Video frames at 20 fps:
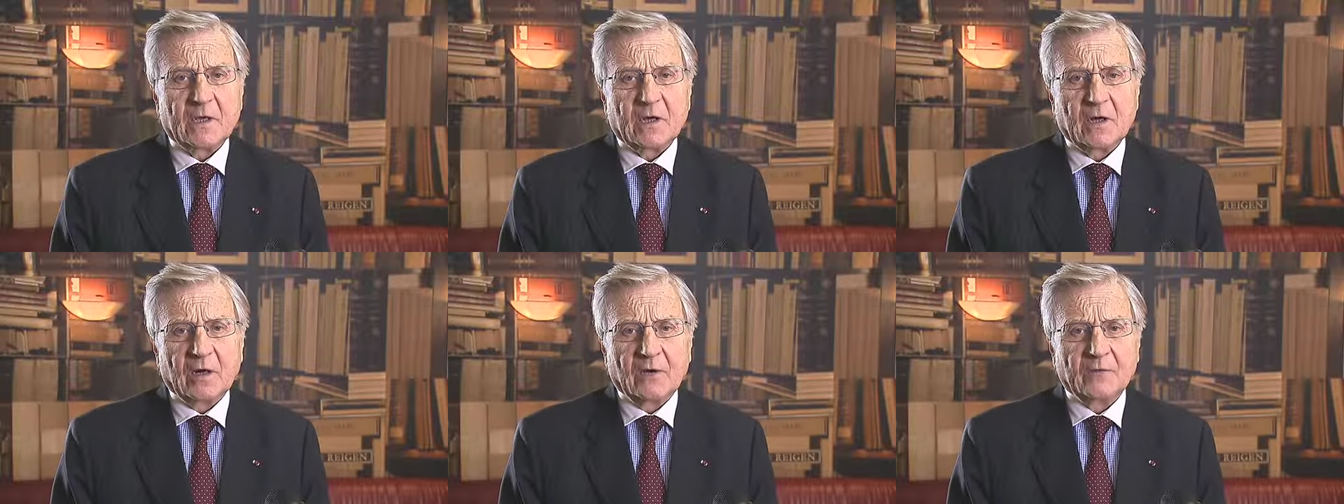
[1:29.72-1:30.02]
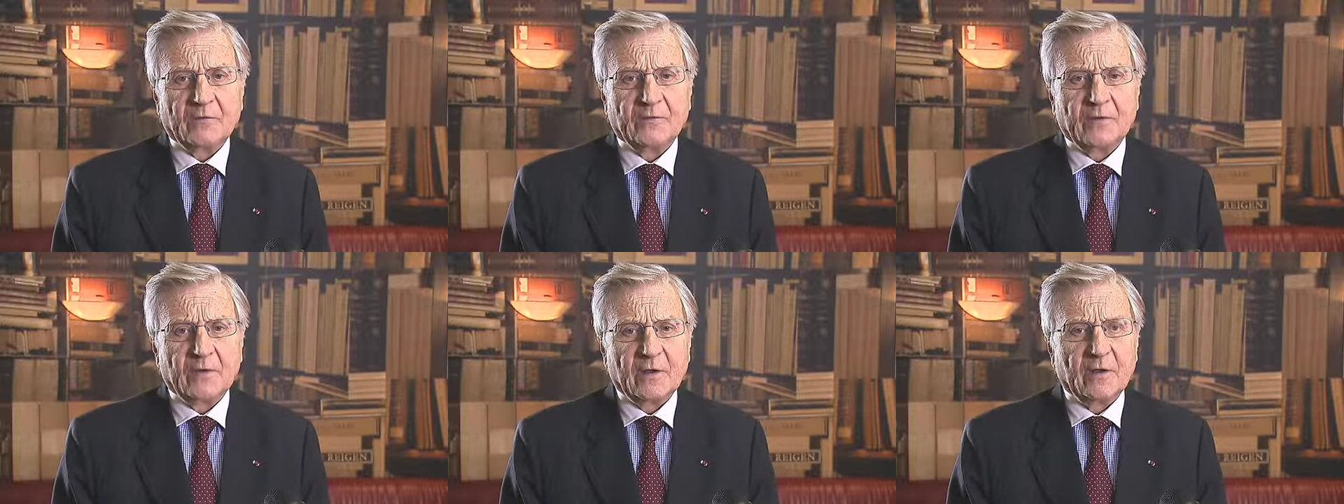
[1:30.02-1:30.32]

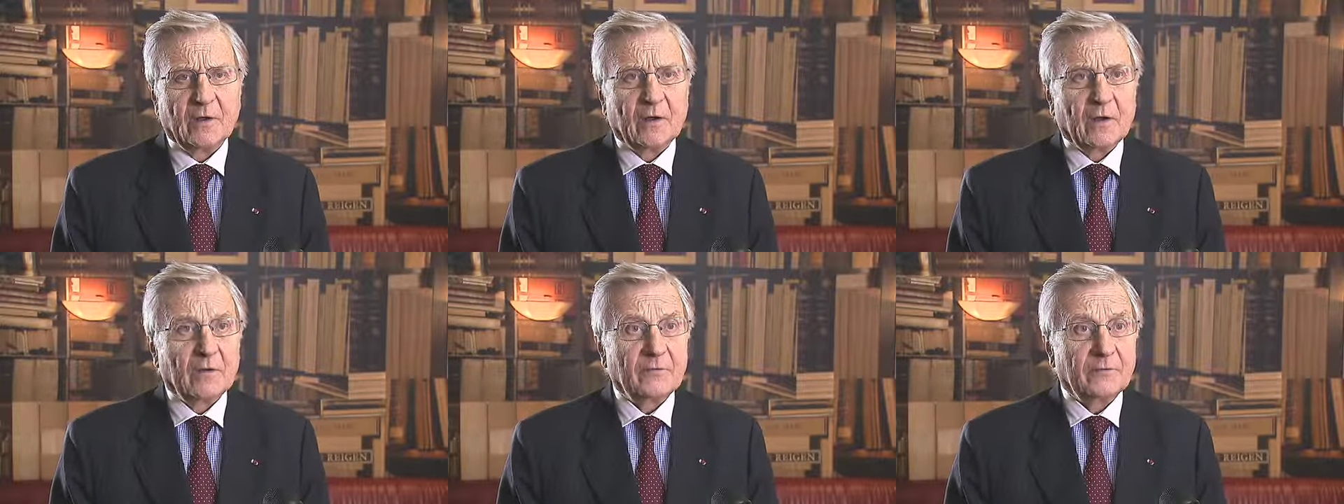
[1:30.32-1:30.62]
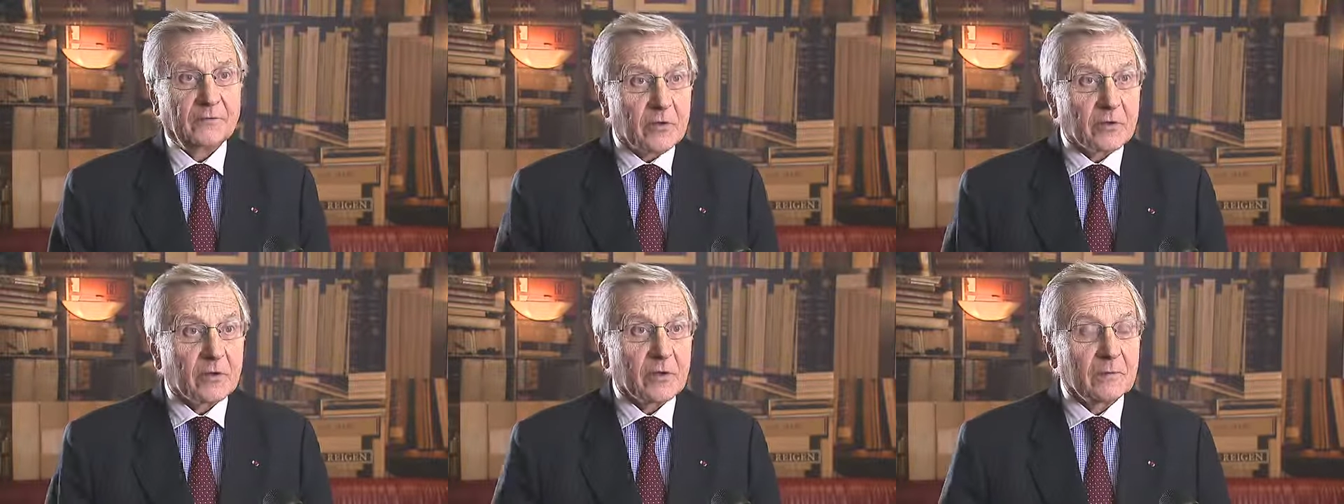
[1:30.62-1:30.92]

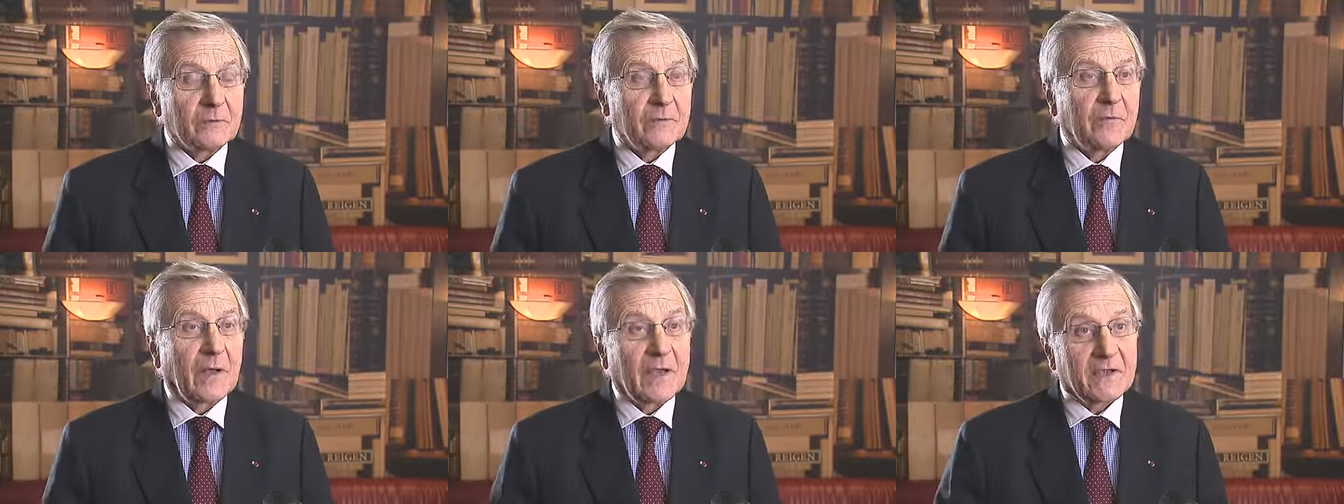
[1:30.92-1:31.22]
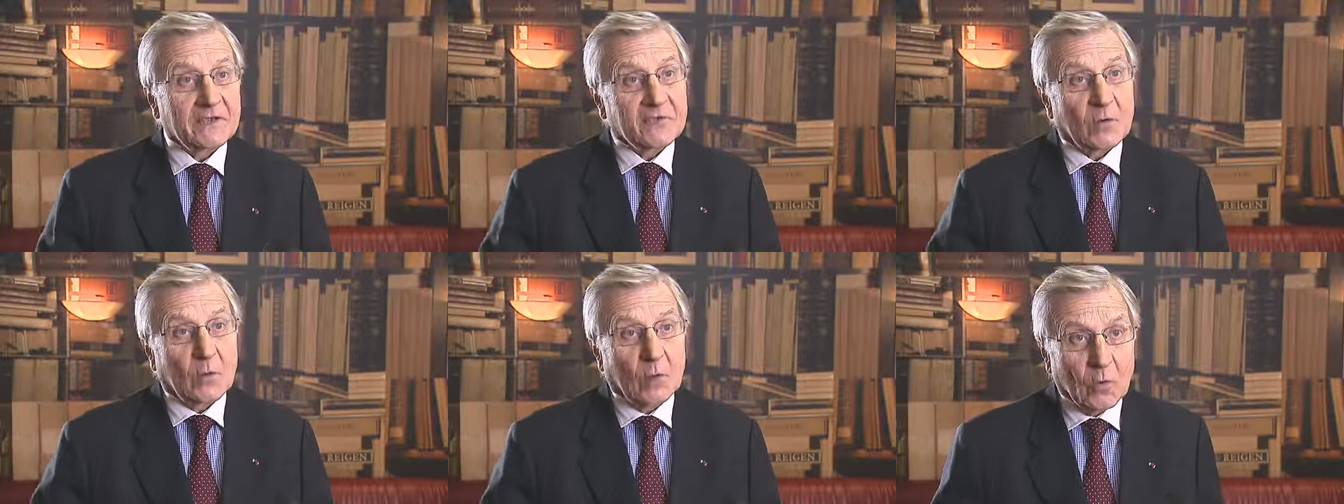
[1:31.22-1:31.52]
of Europe
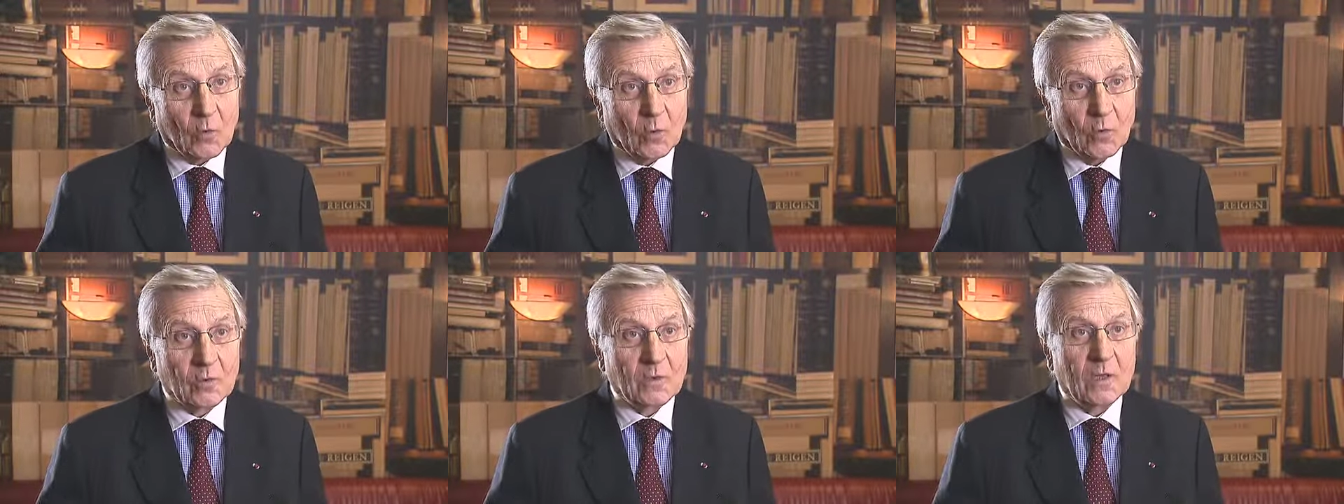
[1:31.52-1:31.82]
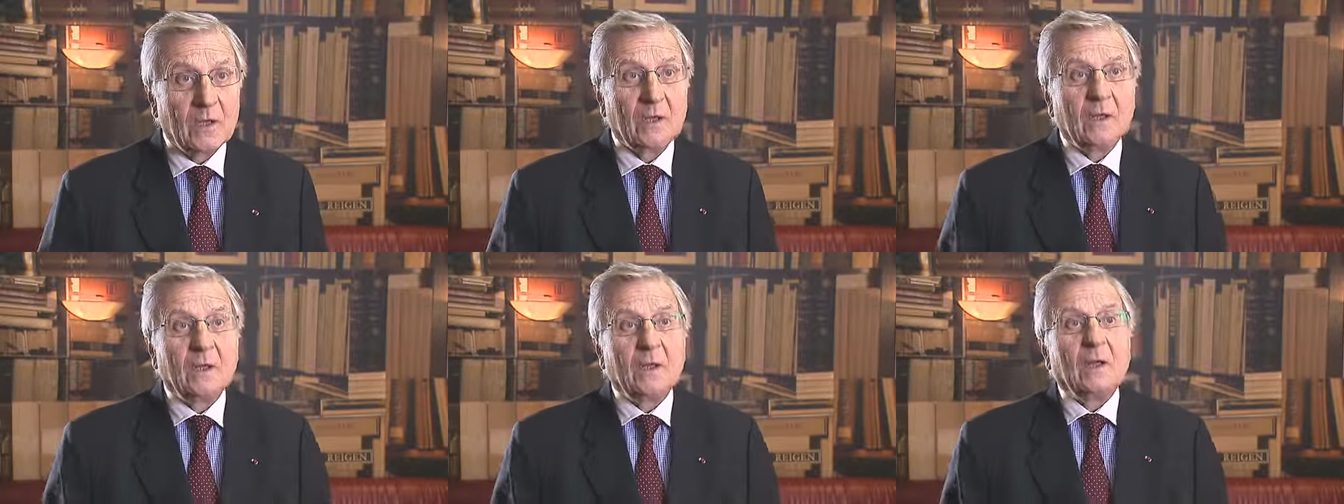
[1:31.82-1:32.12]
as a whole,
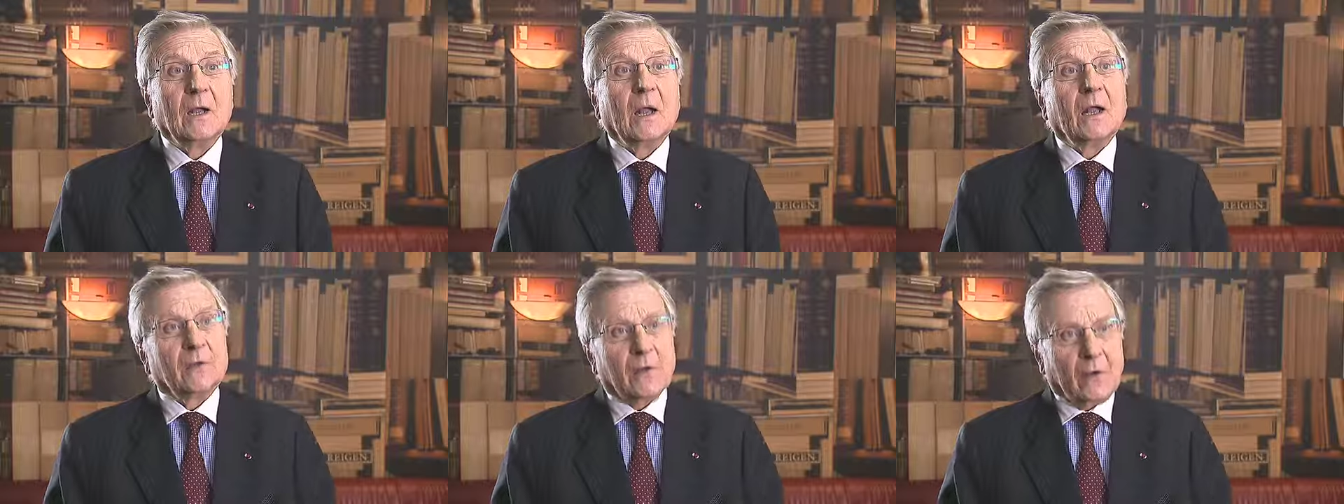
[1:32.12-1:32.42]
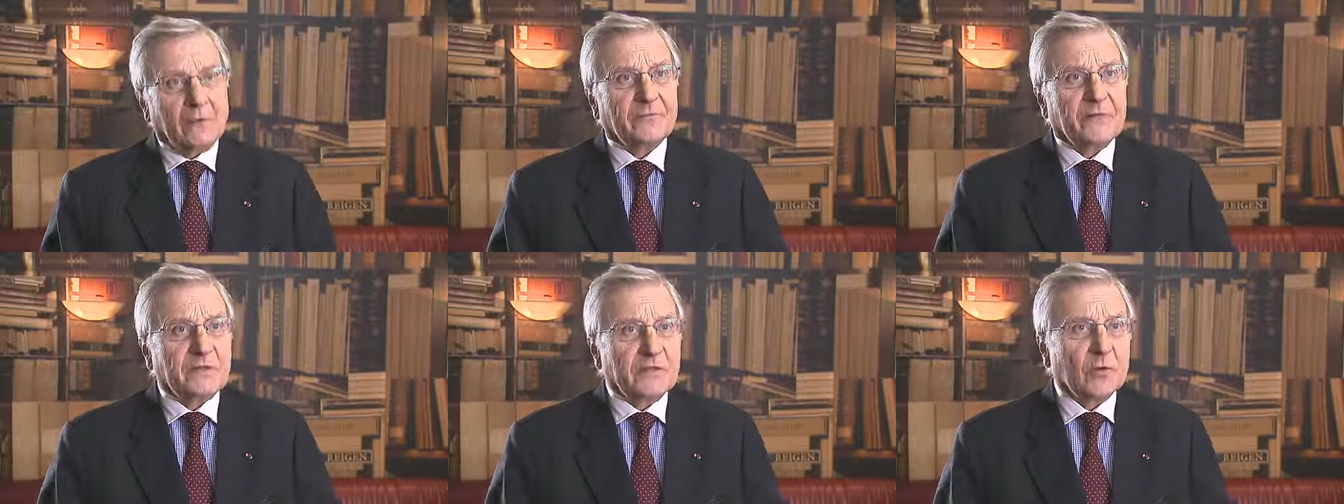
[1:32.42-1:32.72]
and
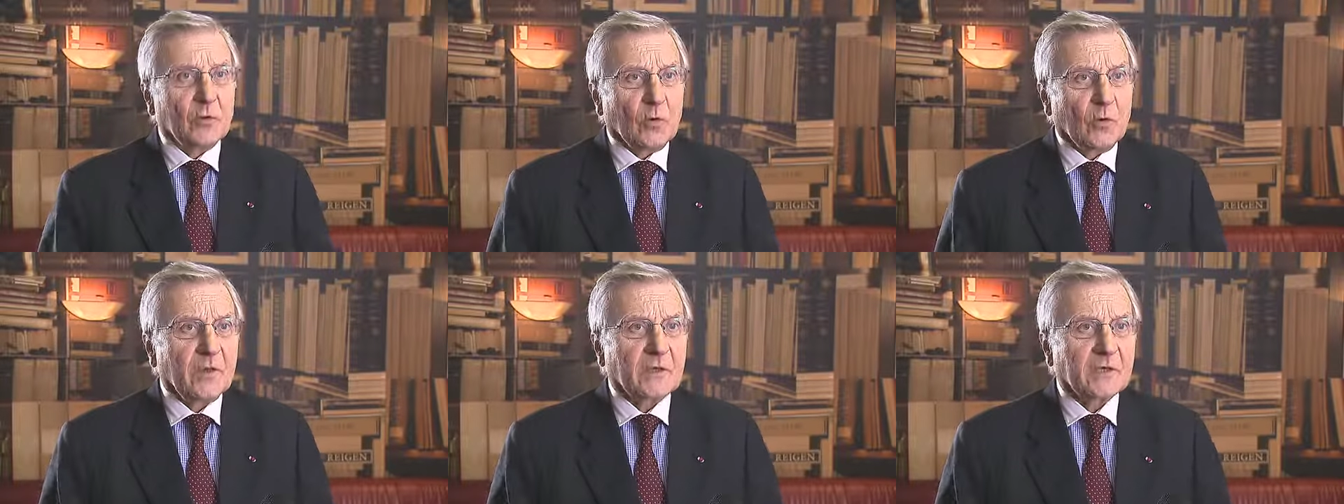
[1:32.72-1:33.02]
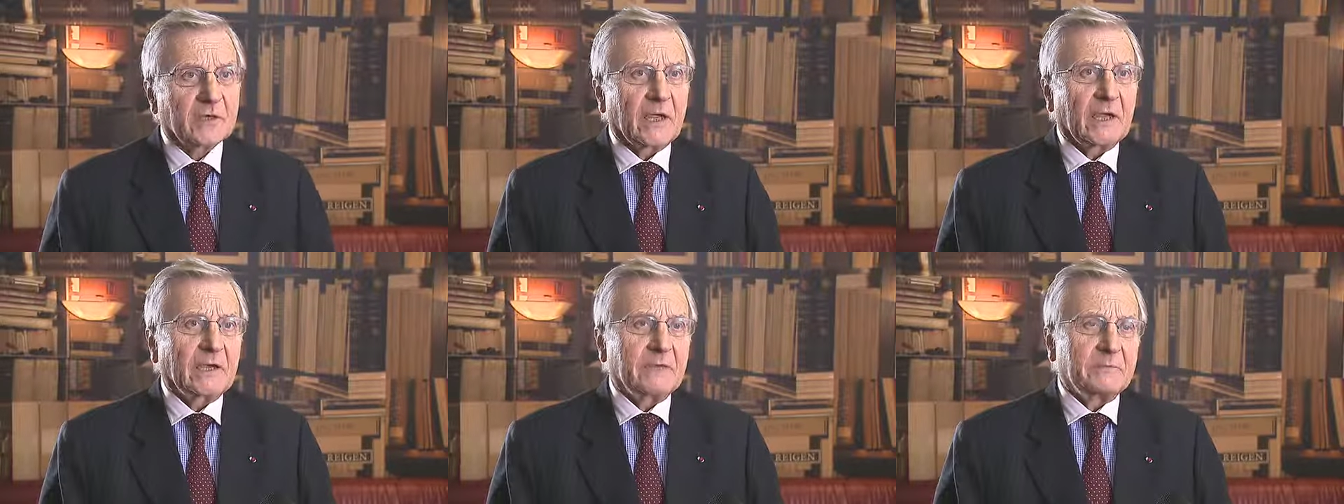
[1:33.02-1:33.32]
of the euro
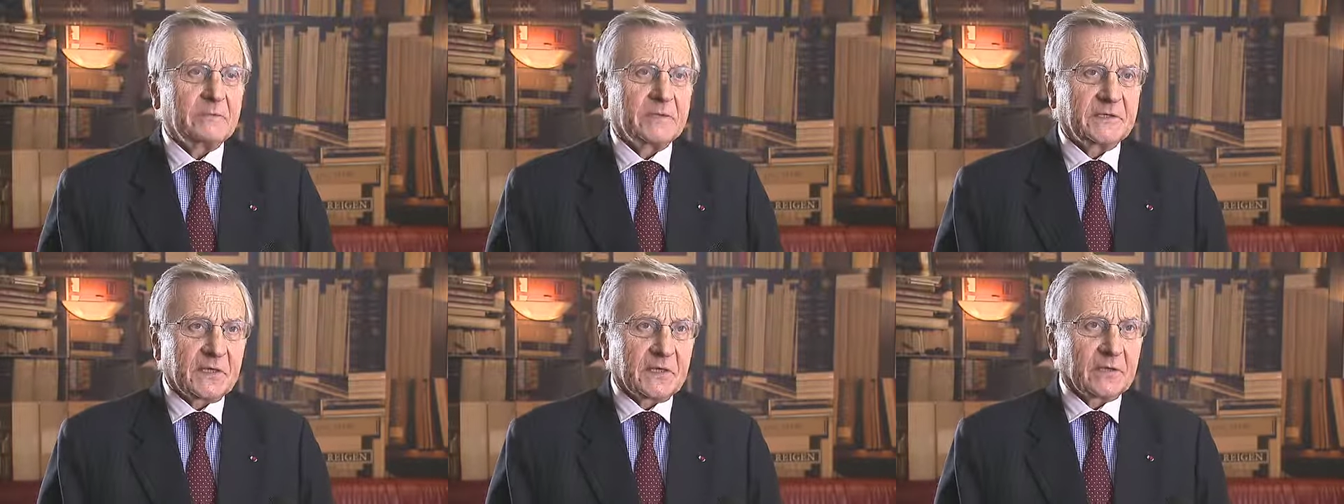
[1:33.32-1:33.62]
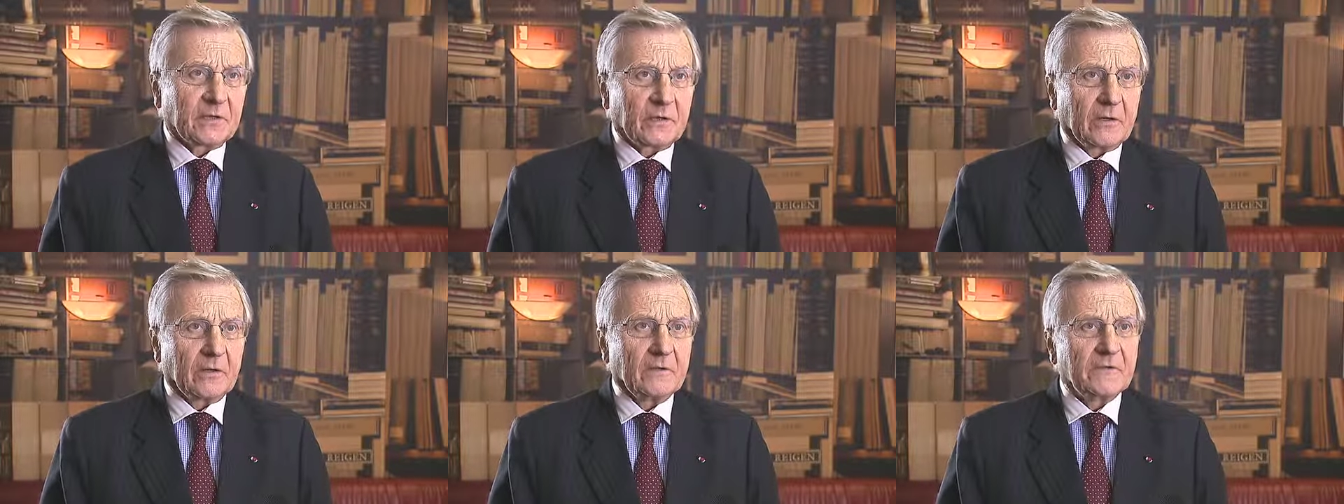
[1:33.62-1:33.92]
area in
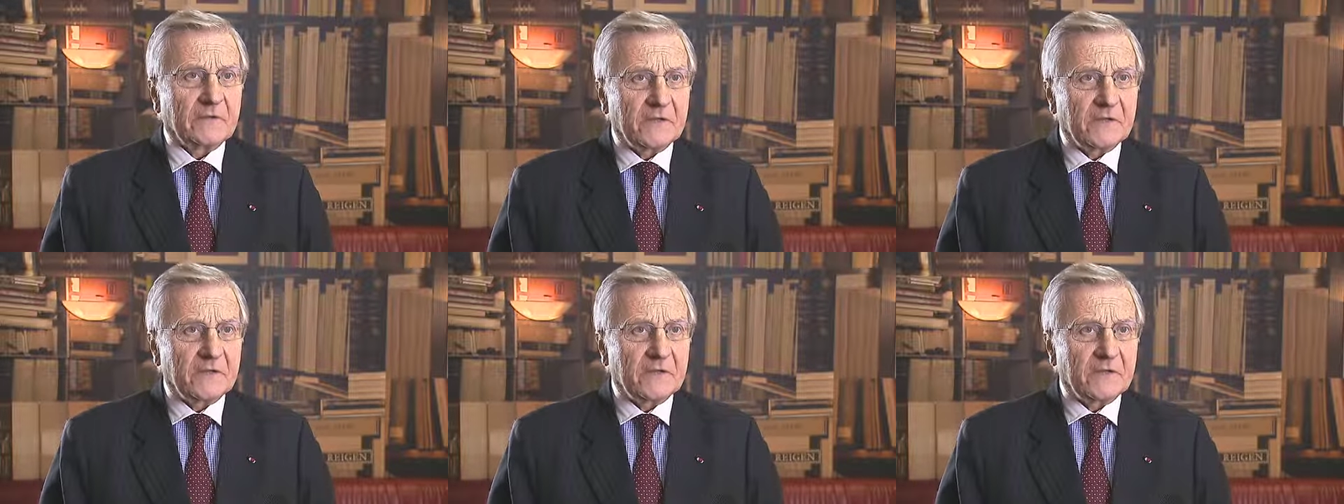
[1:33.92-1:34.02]
particular.